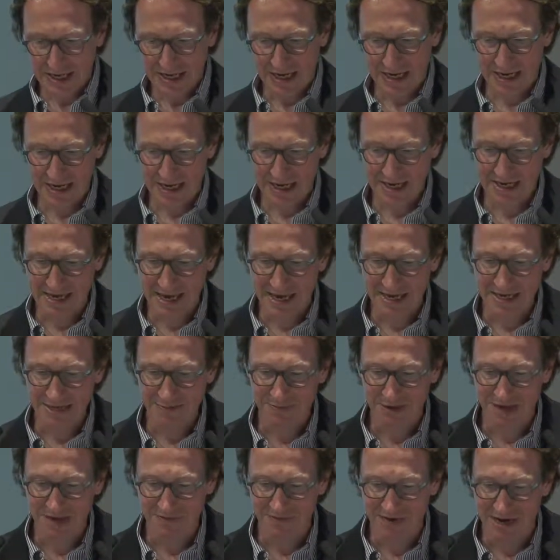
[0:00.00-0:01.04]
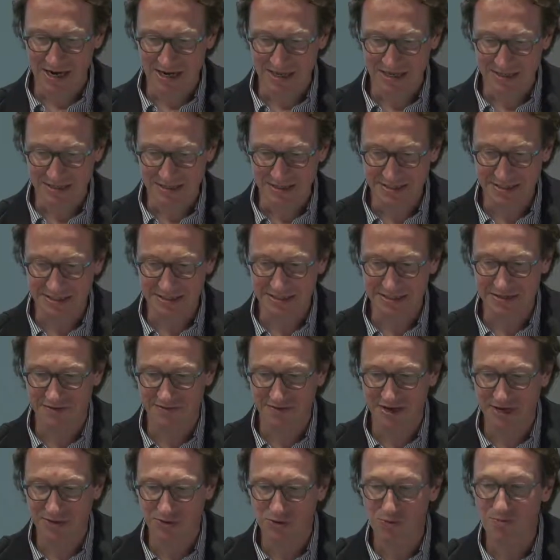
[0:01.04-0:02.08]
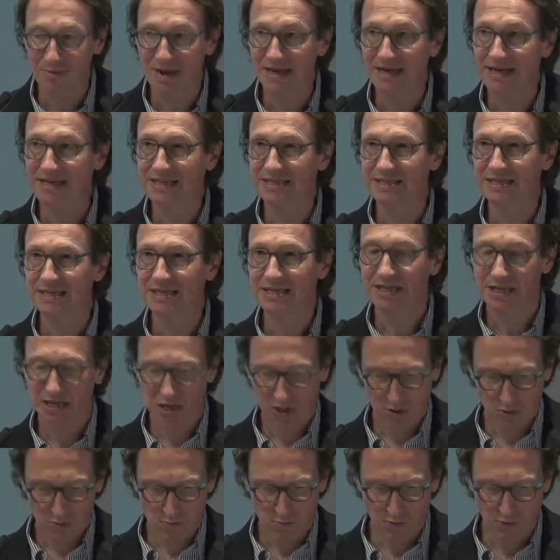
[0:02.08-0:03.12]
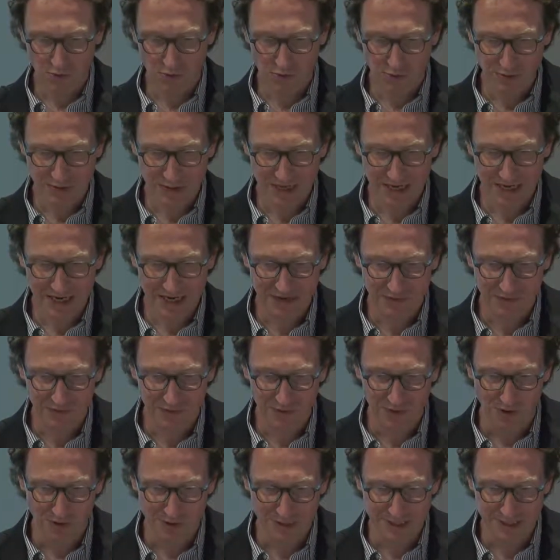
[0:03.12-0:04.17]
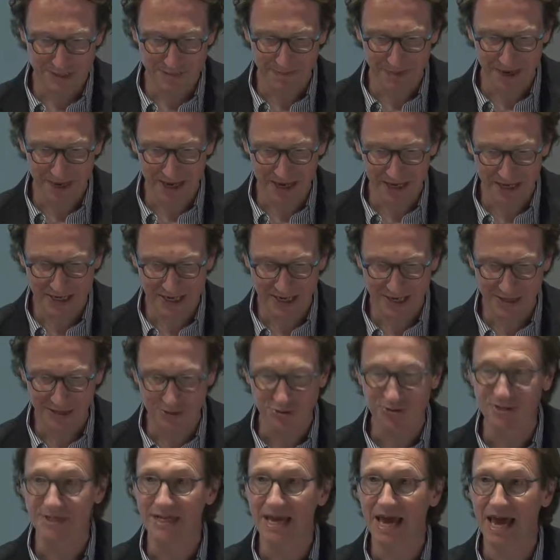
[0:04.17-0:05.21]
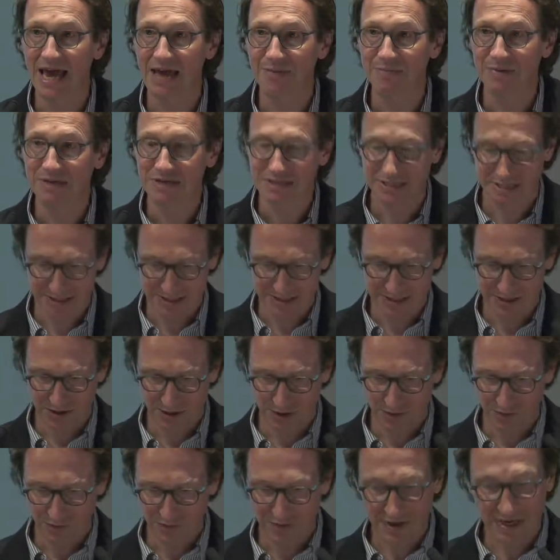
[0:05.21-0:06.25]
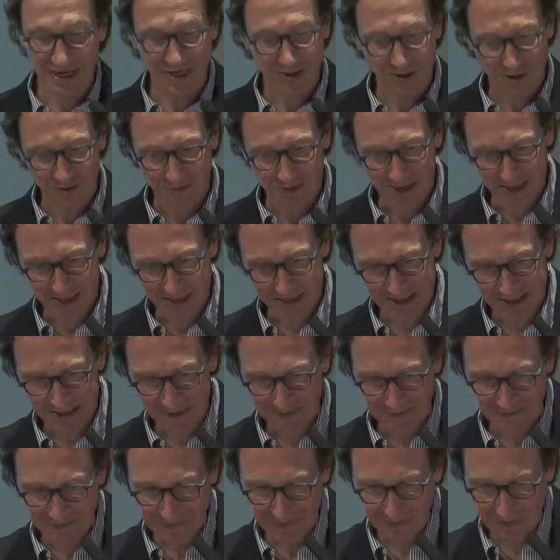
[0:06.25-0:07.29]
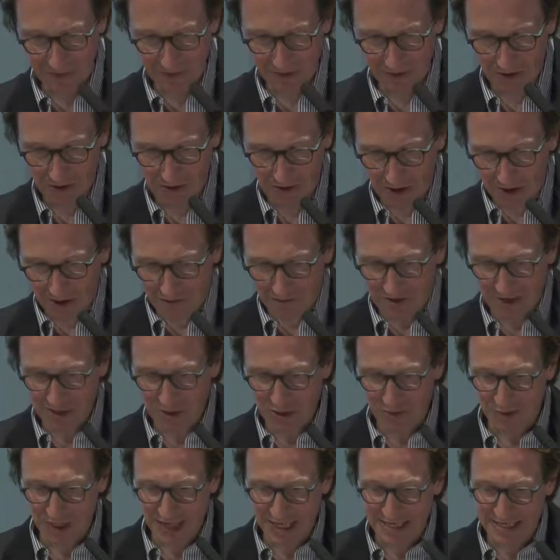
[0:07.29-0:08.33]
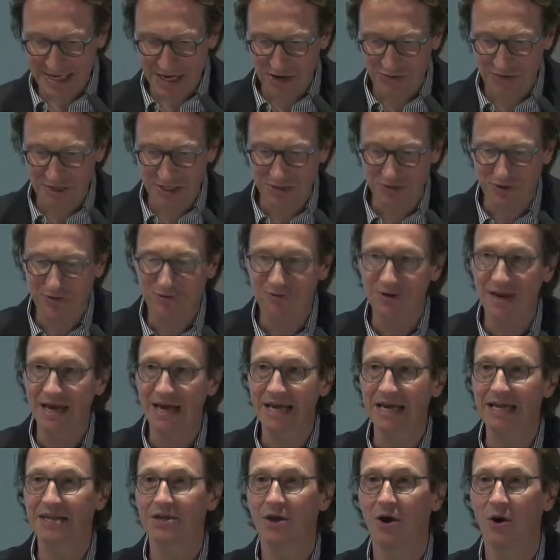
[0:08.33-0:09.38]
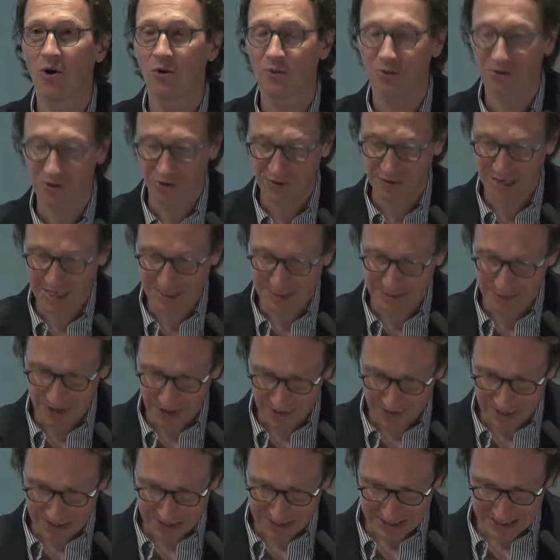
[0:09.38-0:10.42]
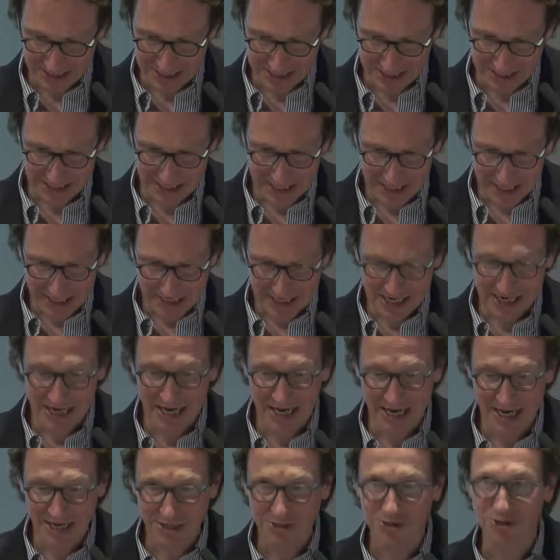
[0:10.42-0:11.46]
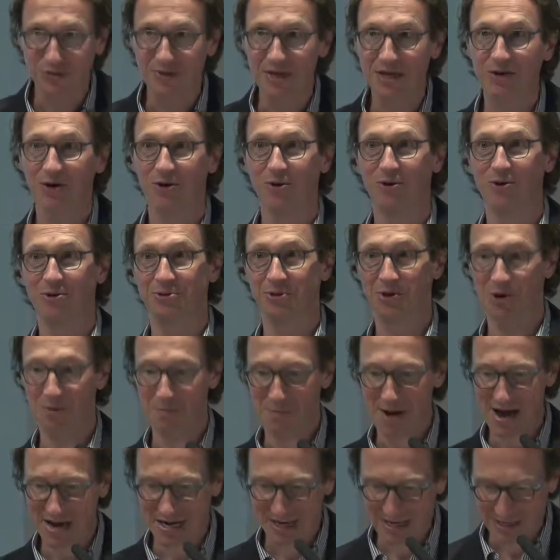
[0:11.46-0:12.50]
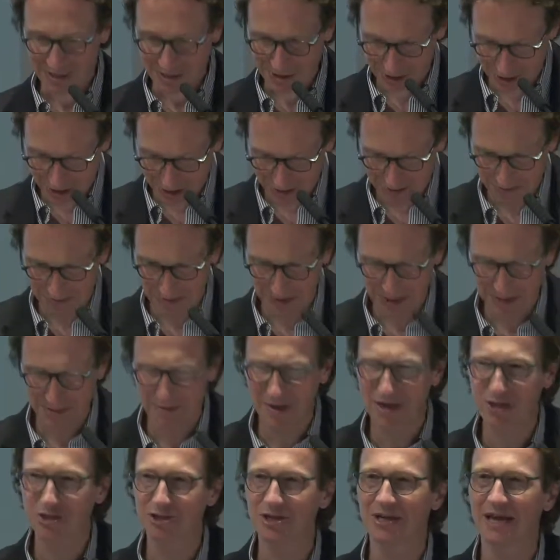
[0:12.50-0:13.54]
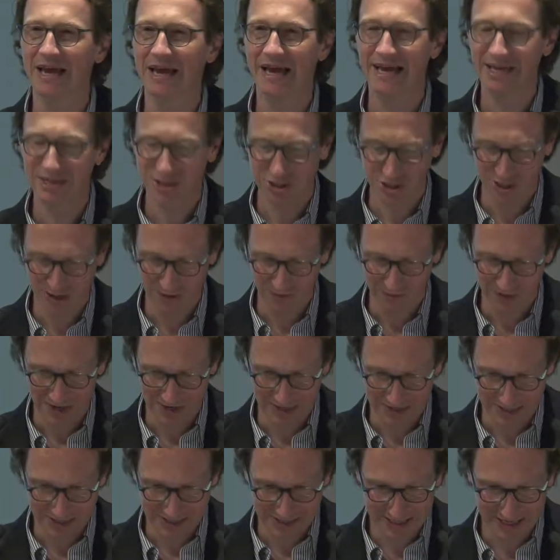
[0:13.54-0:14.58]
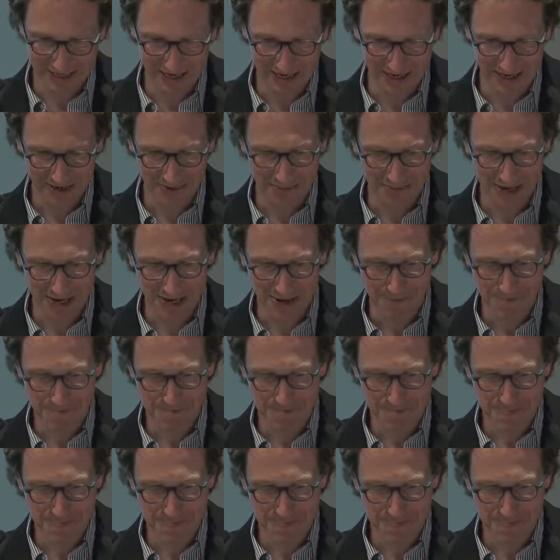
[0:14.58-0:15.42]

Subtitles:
again by violence, where humanity brutally falls back into the abyss of inhumanity. When humanitarians reflect on their experiences, they like to recall their mileage, especially aging ones like me.